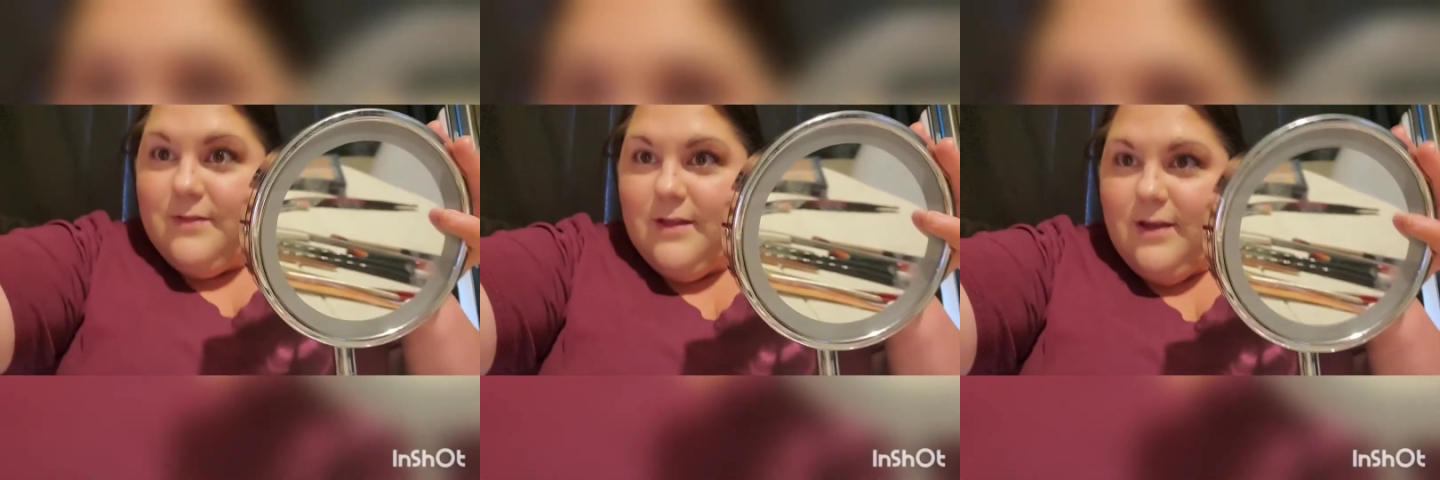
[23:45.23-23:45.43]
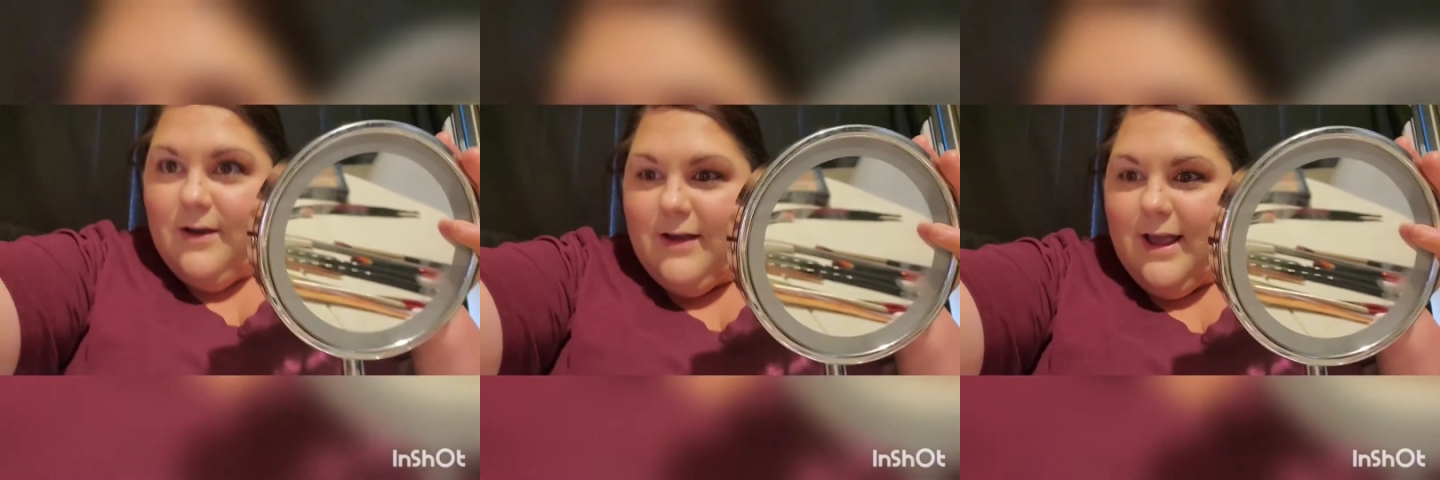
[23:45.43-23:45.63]

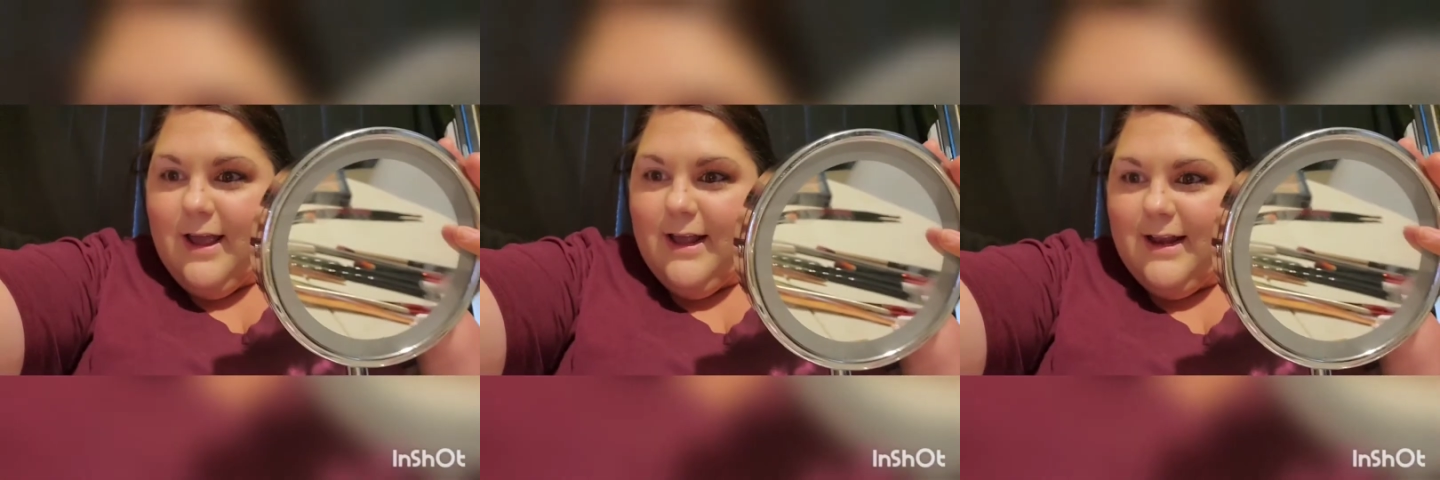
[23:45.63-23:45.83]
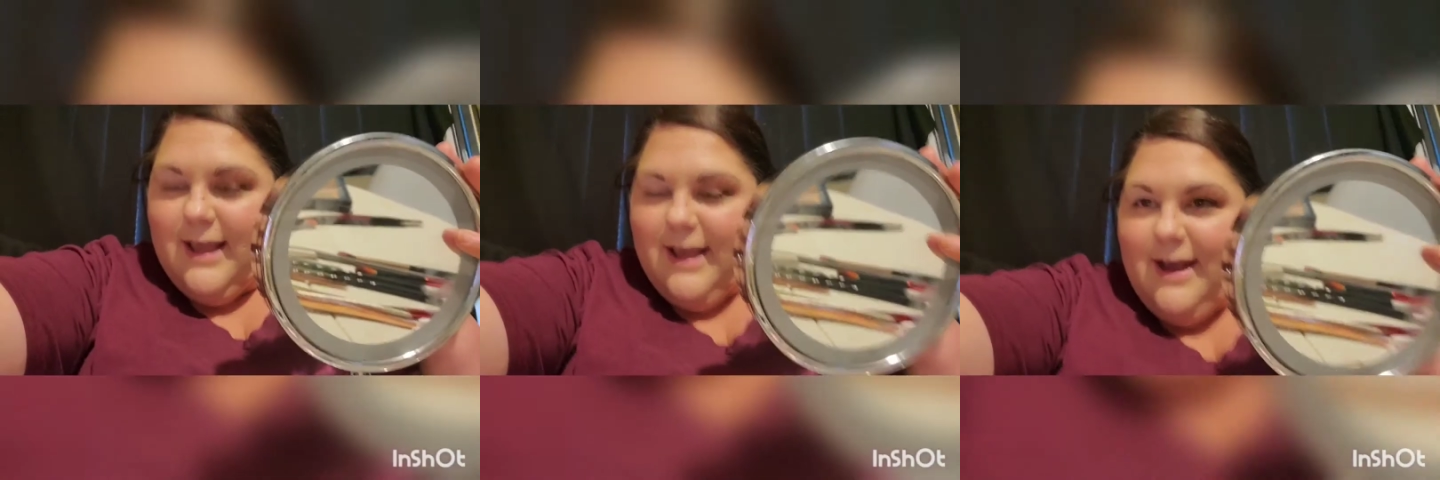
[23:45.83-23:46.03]

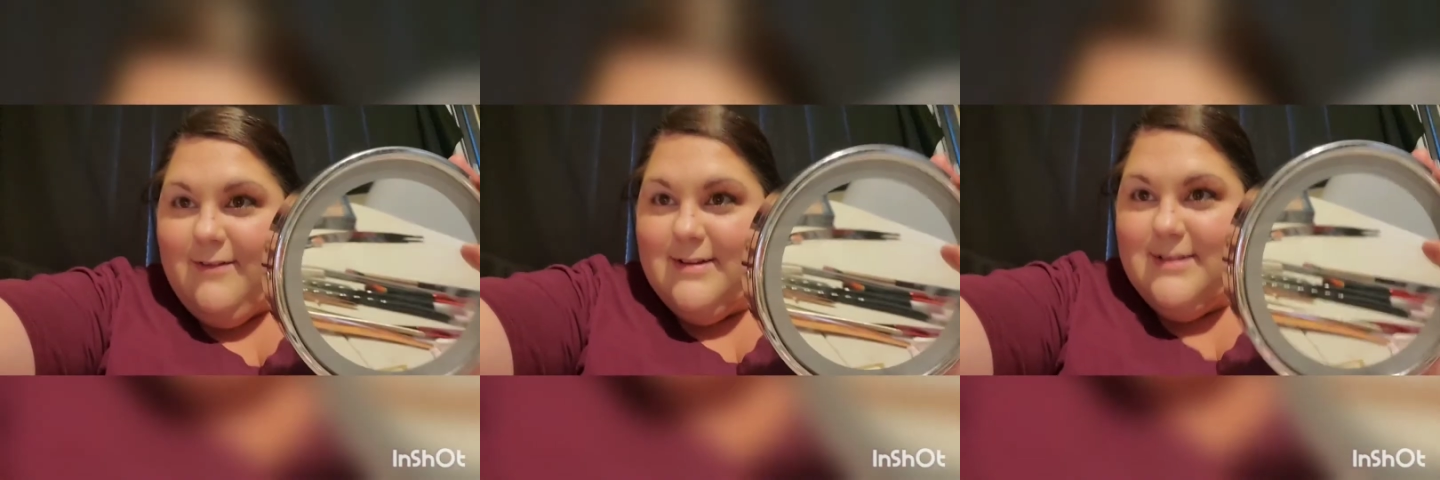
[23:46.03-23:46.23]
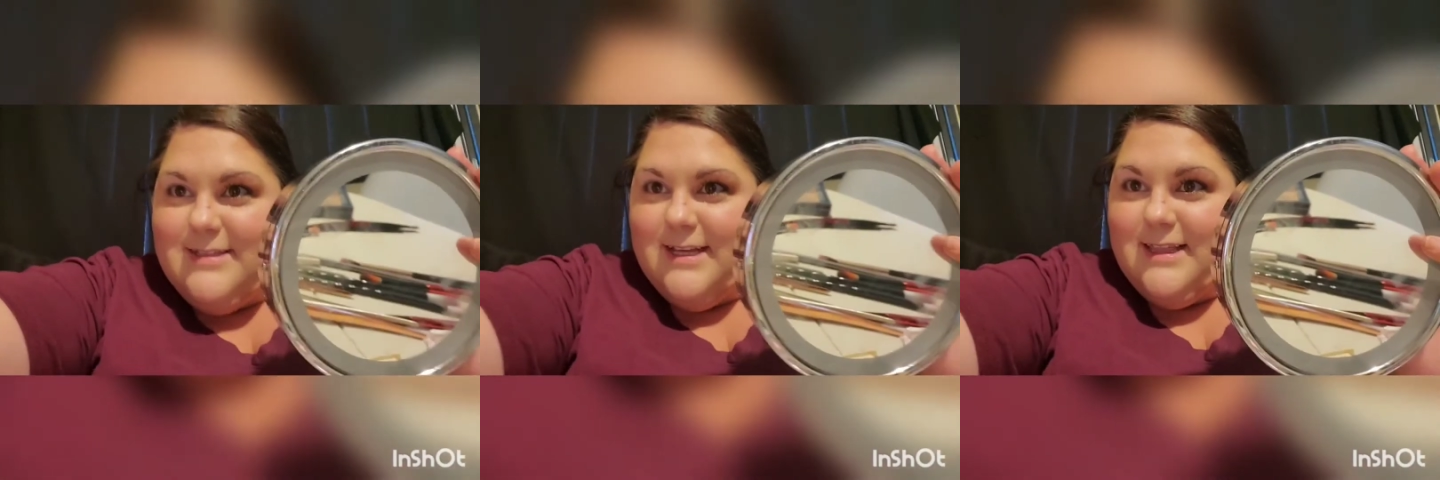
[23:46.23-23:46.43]
Okay, now
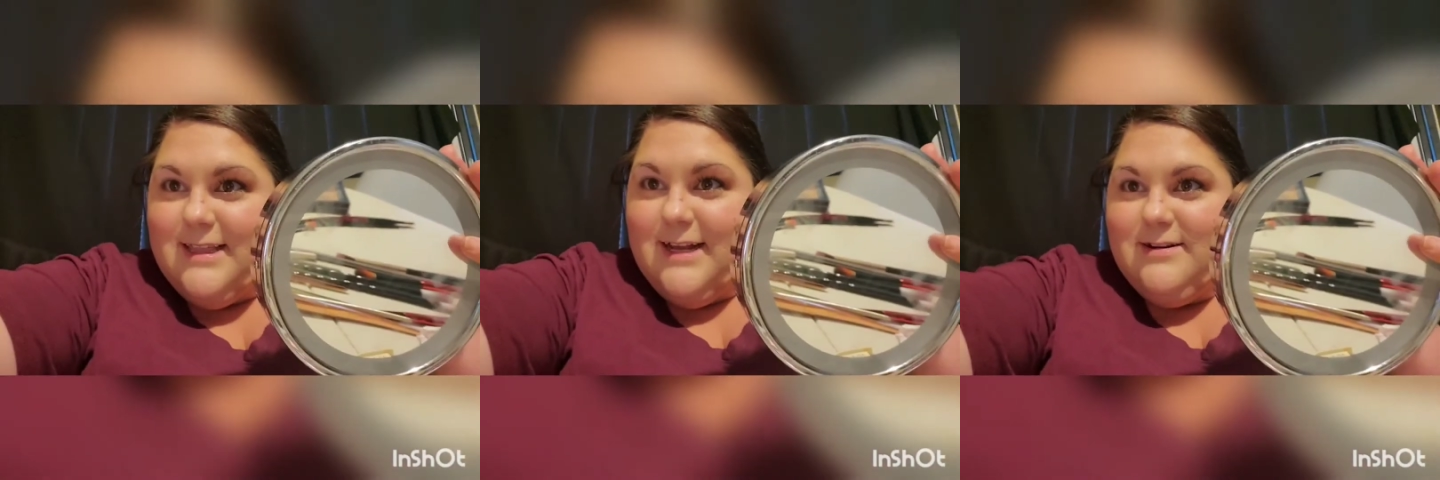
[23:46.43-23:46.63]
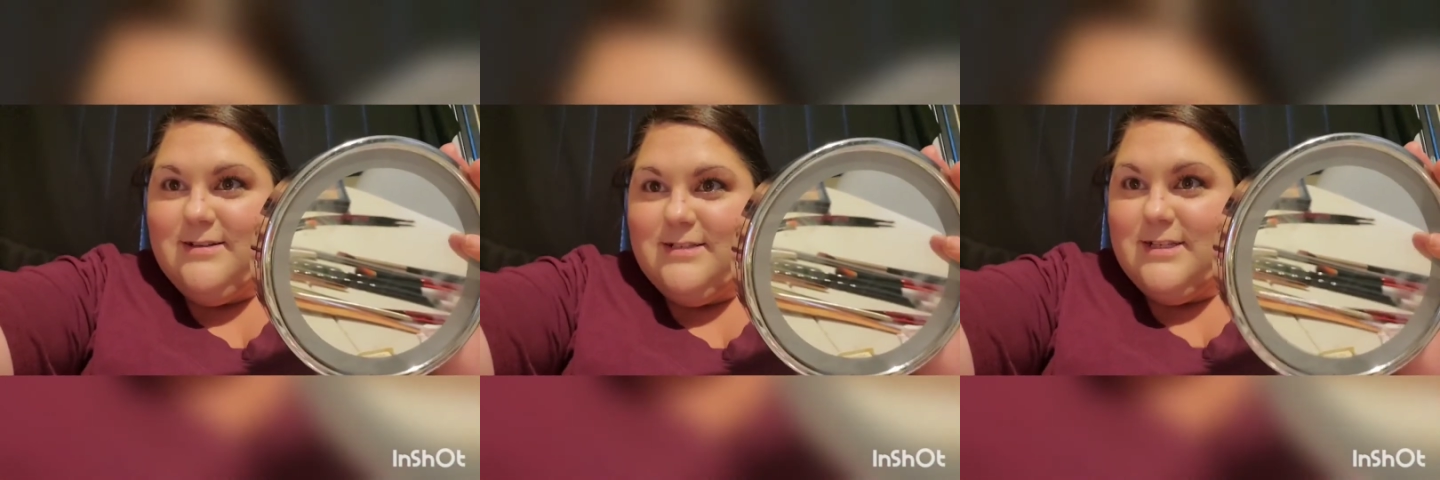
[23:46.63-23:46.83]
it's in
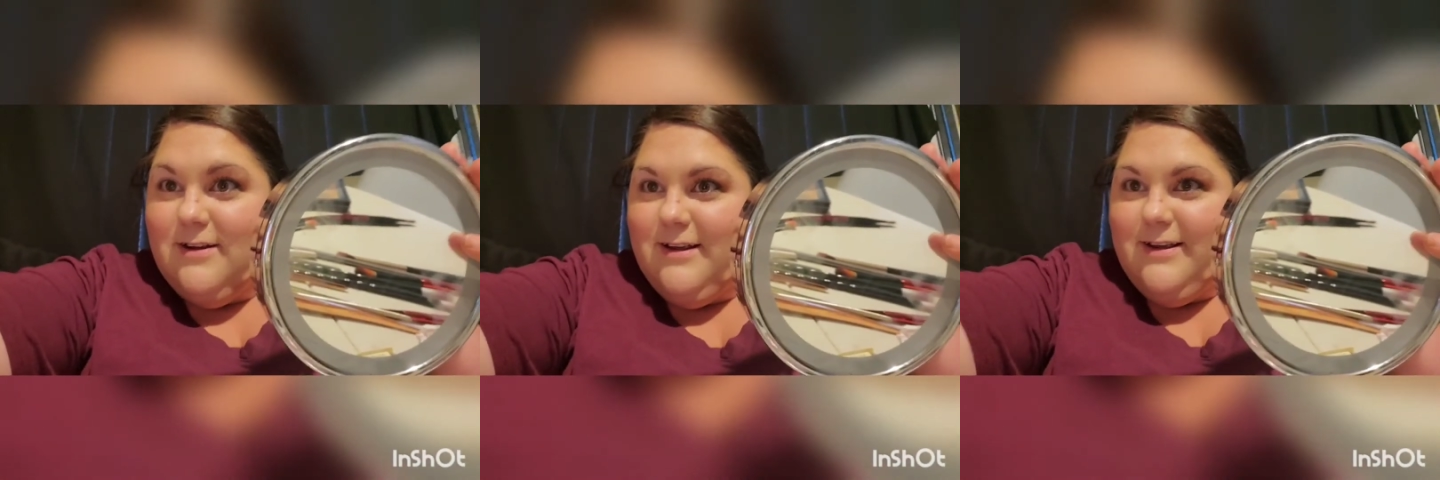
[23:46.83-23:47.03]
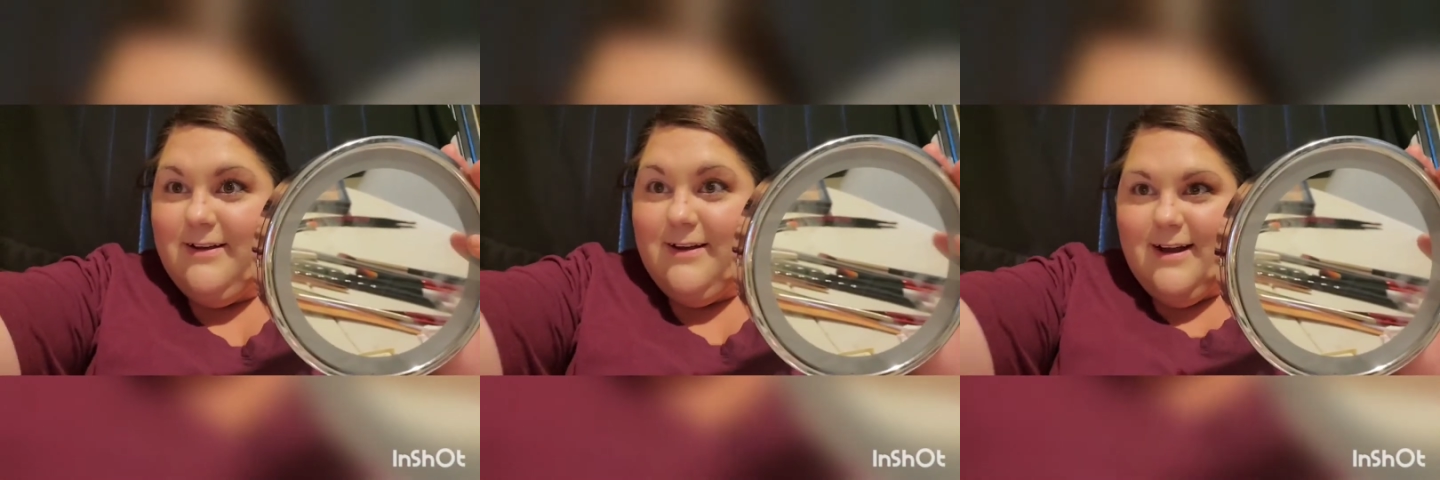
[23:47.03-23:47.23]
there.
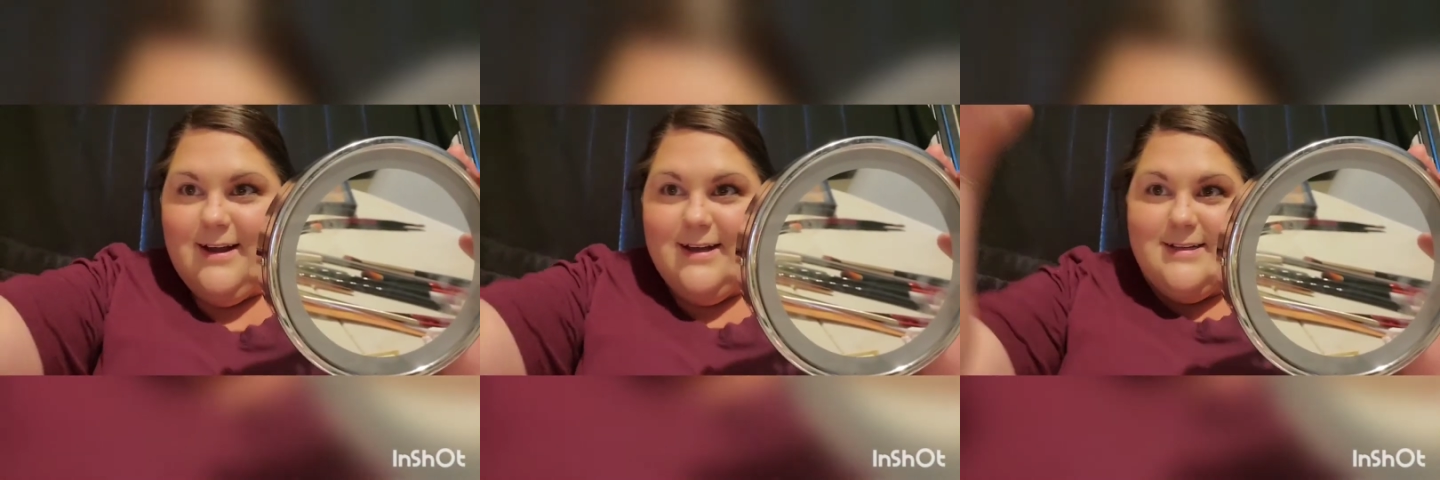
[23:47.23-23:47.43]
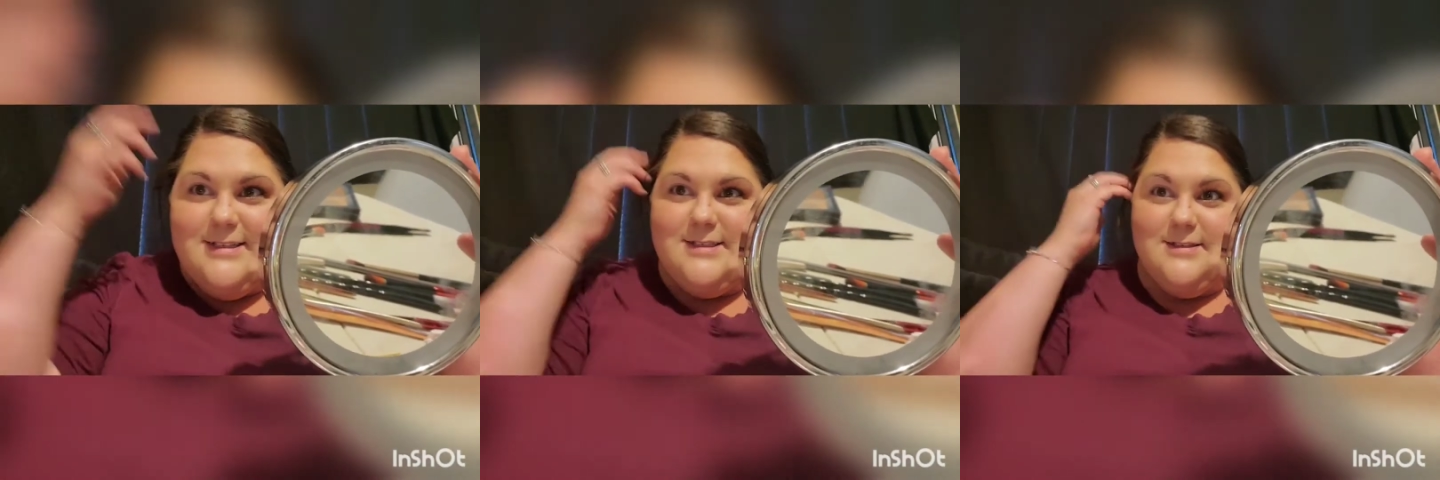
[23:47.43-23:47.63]
Sorry, you
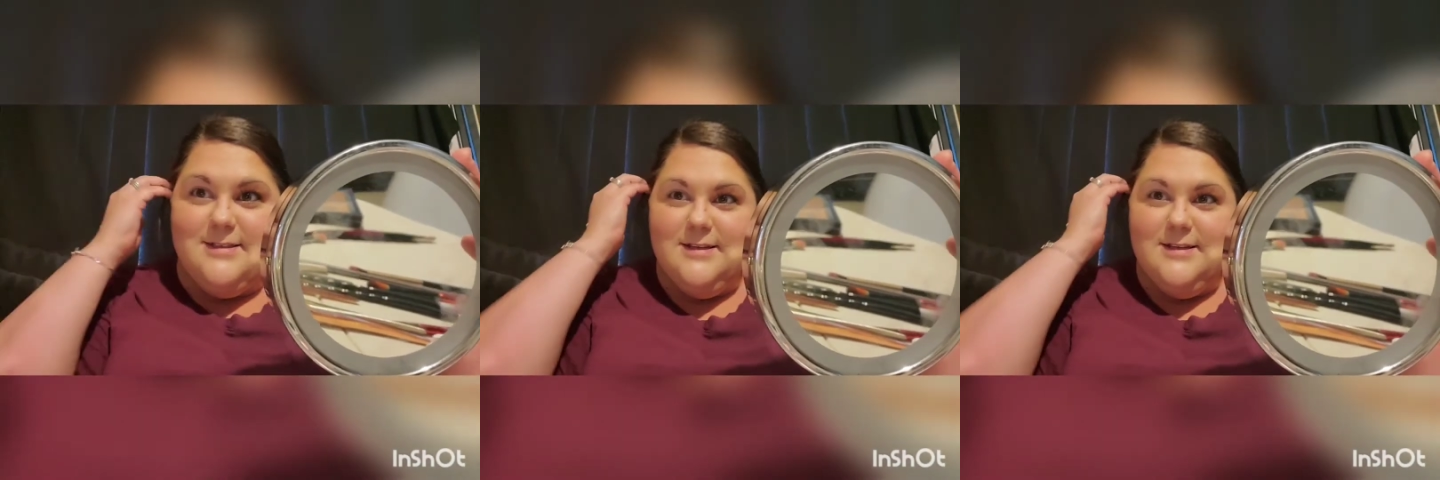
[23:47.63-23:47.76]
guys.